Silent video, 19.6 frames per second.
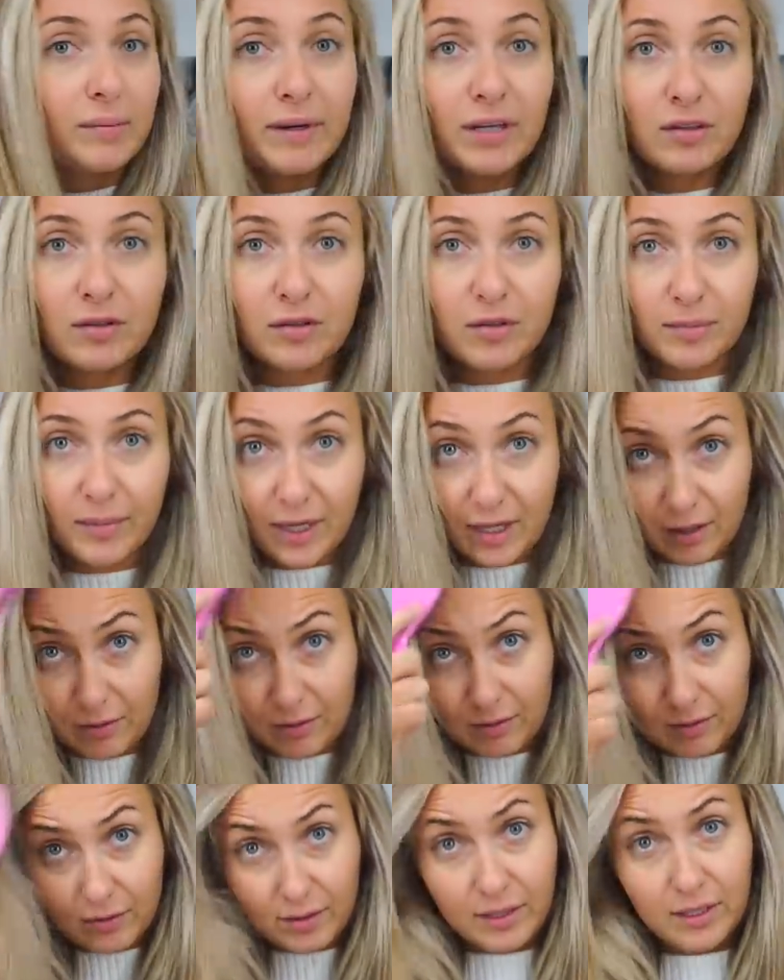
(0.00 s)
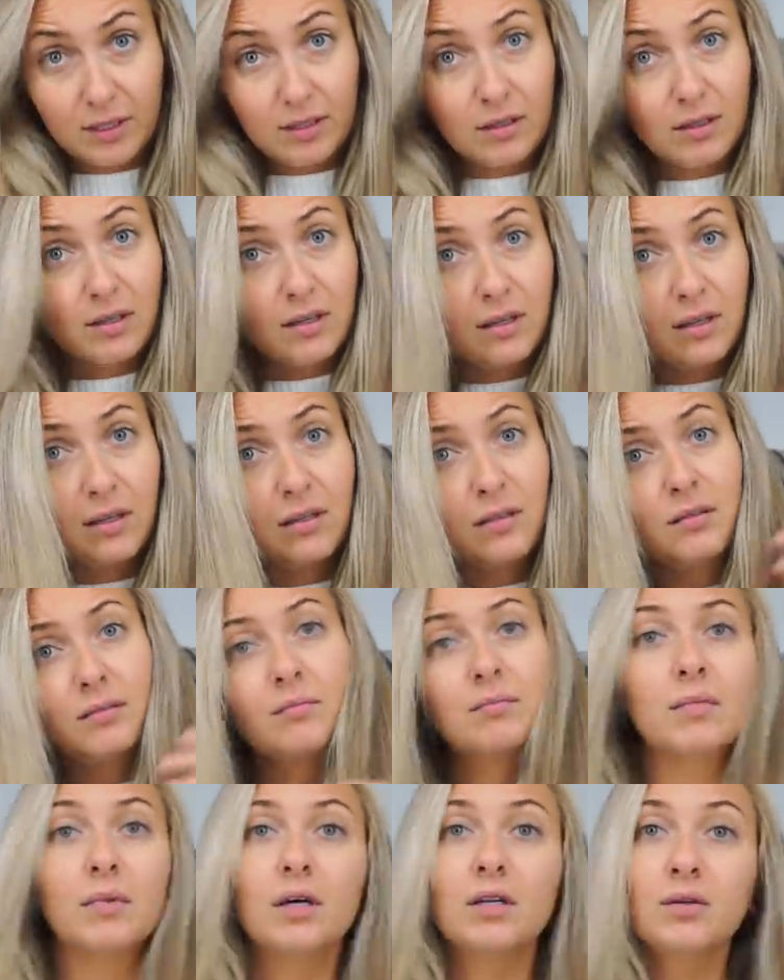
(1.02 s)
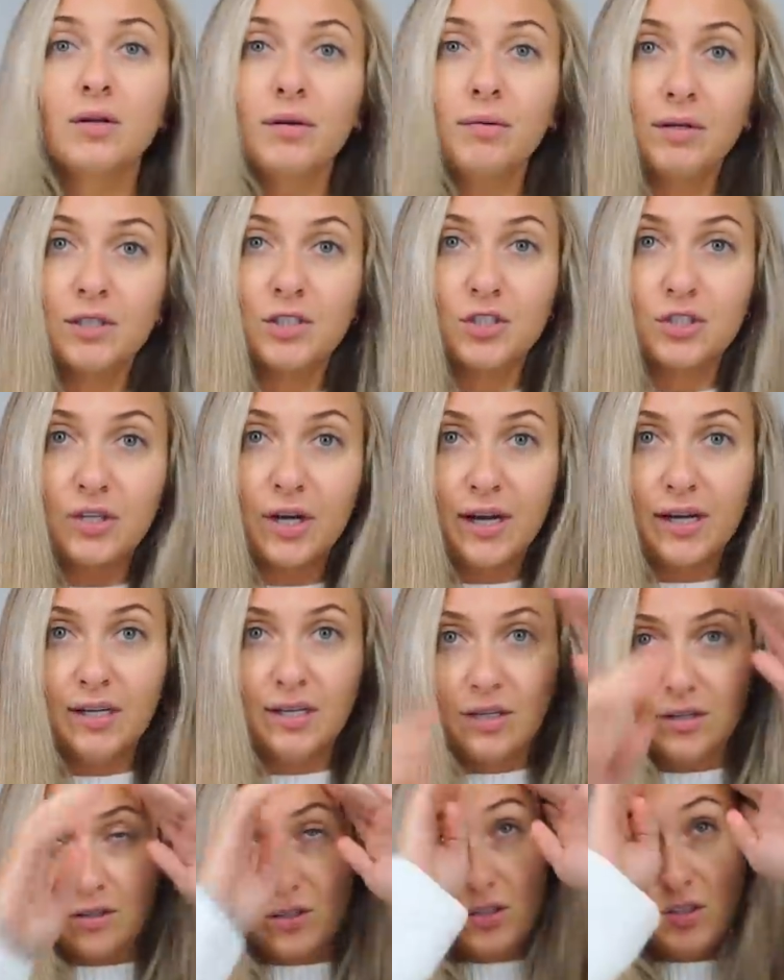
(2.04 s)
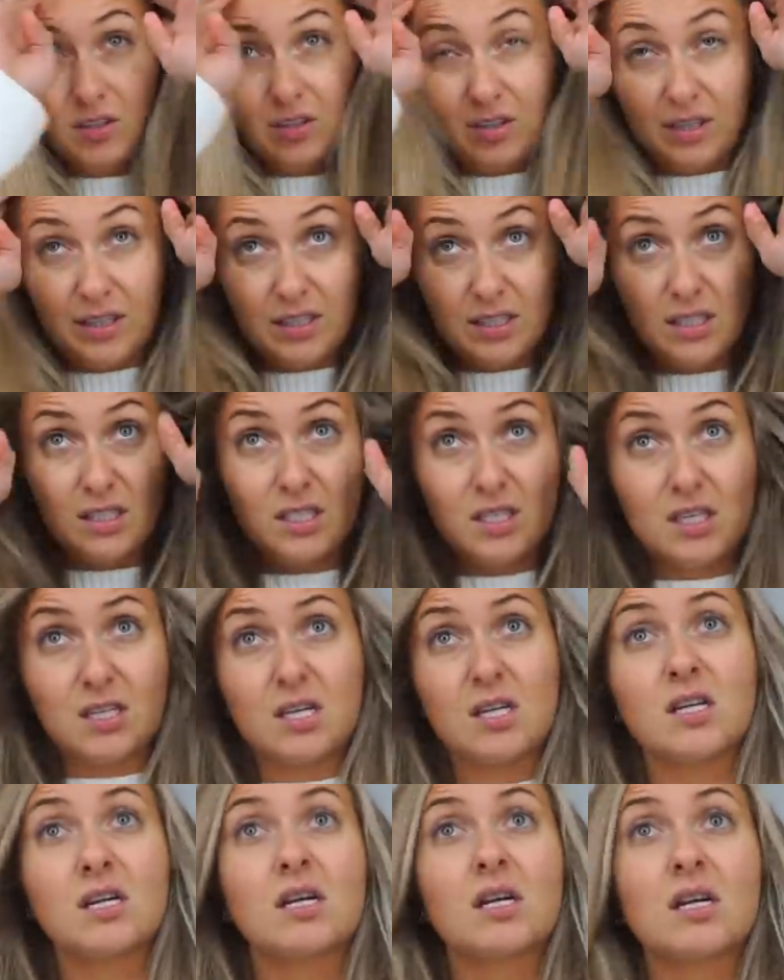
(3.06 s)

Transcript: am I doing with my hair real quick? Um, do I want to straighten it or curl it?